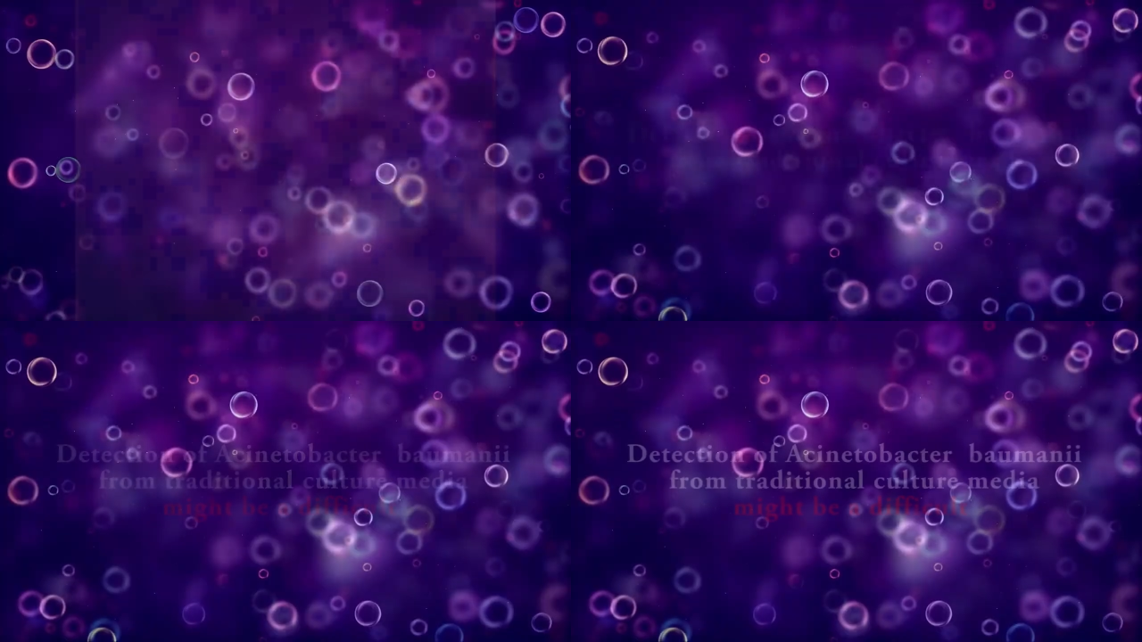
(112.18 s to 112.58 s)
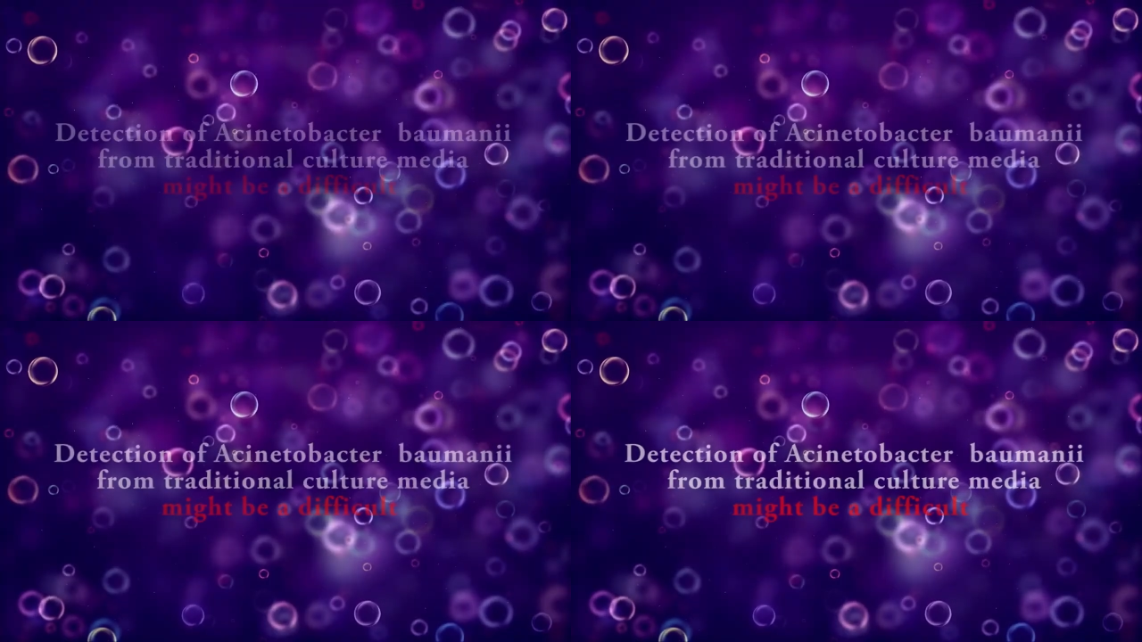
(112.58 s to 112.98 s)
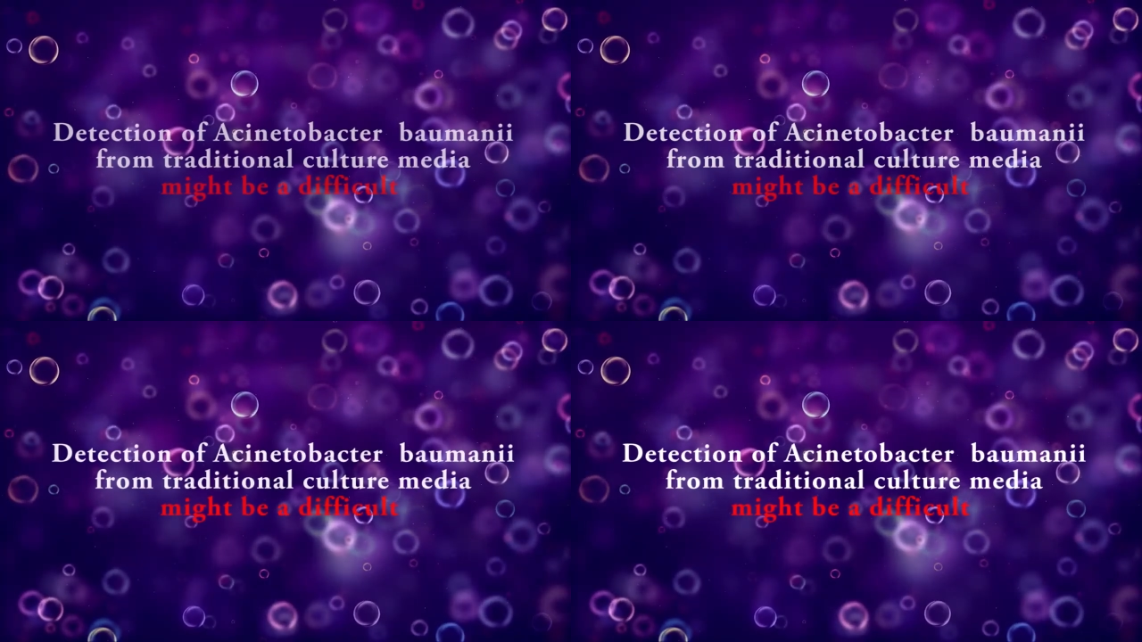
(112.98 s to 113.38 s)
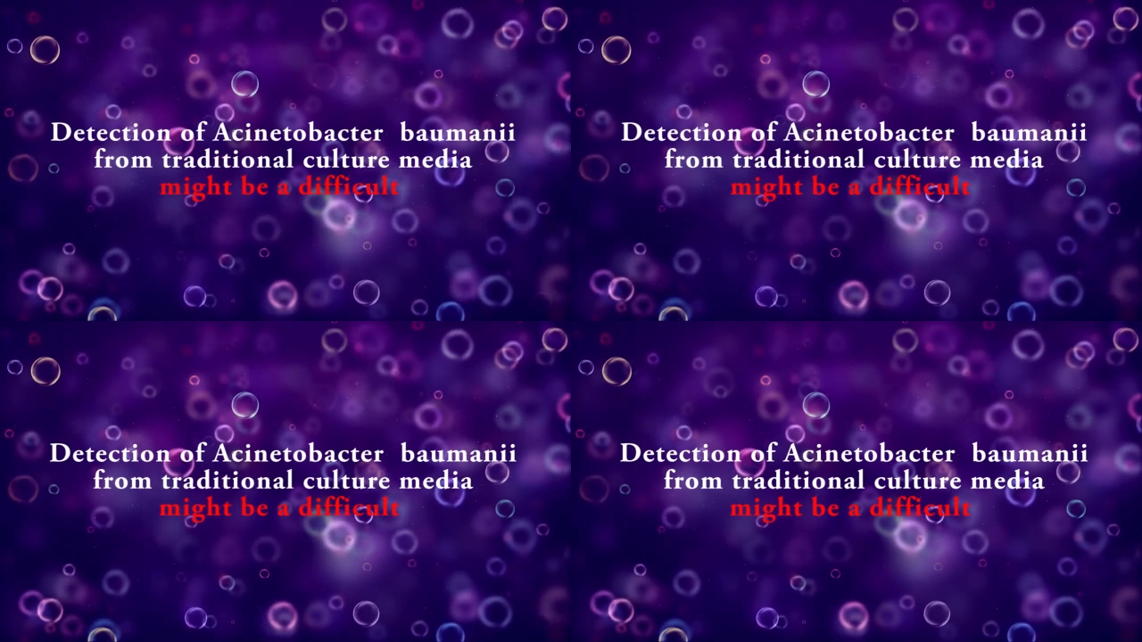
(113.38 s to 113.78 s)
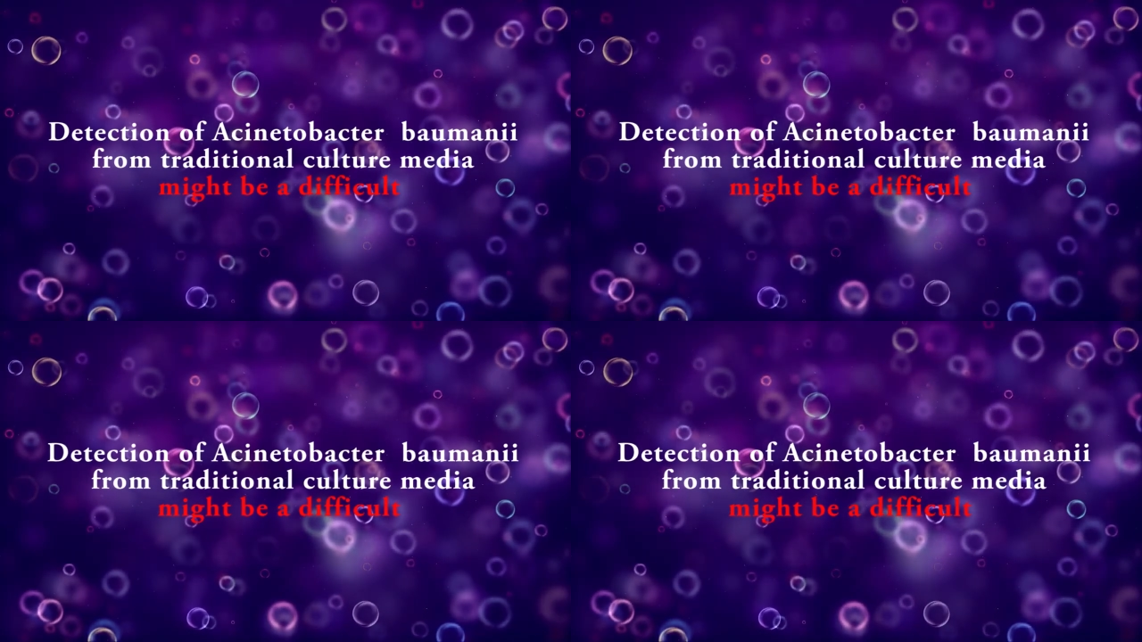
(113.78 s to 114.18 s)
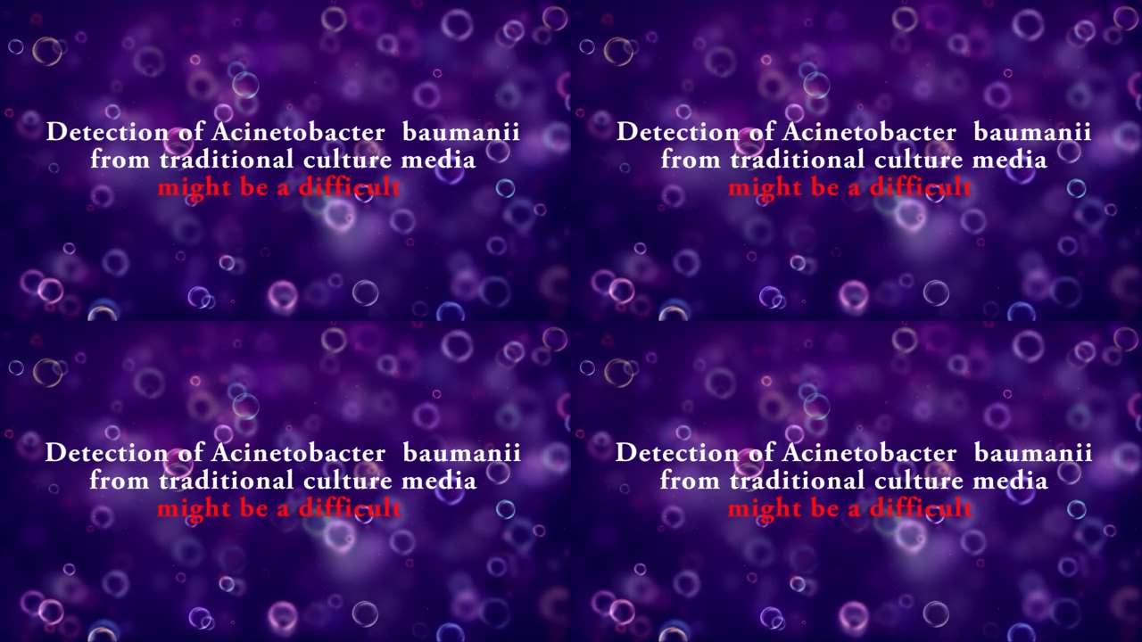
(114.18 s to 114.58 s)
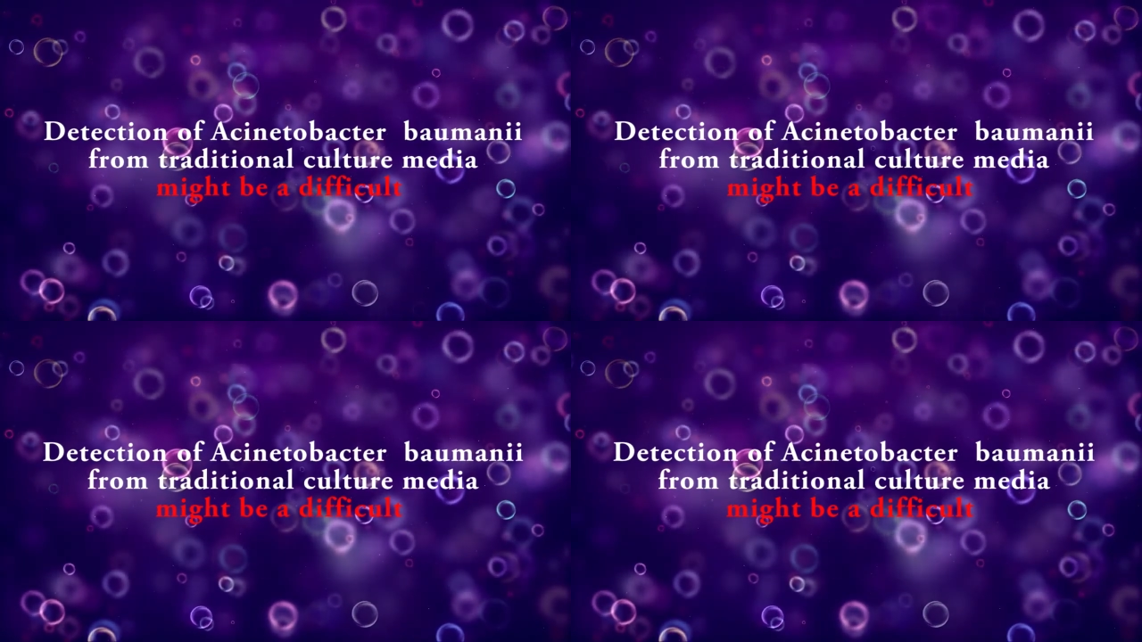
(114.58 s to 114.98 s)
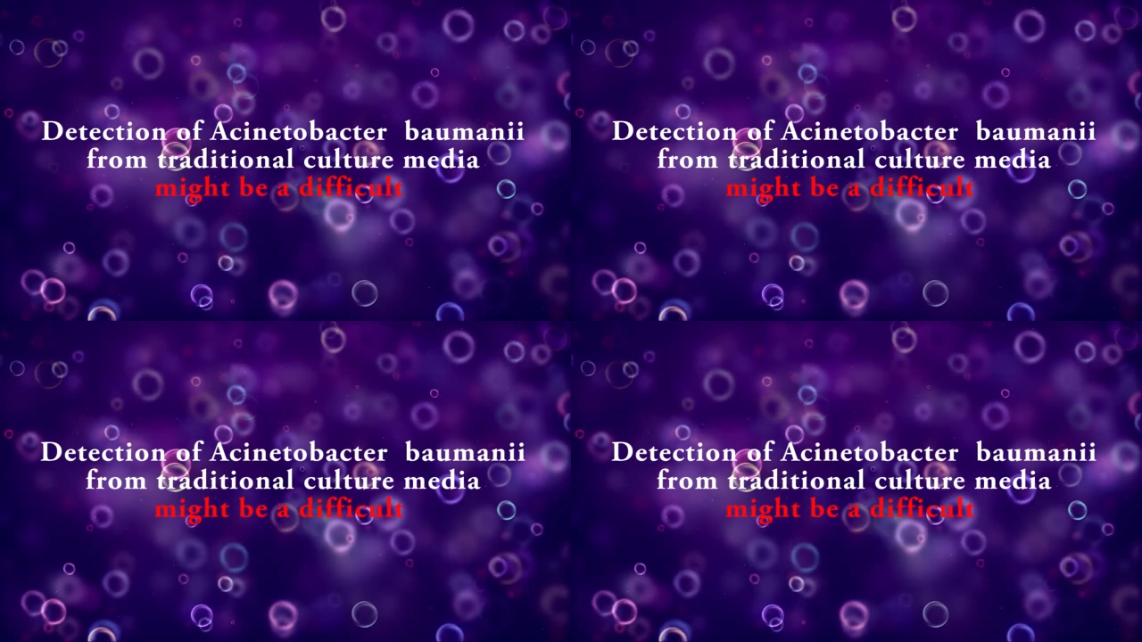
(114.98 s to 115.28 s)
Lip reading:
[unreadable: no face in view]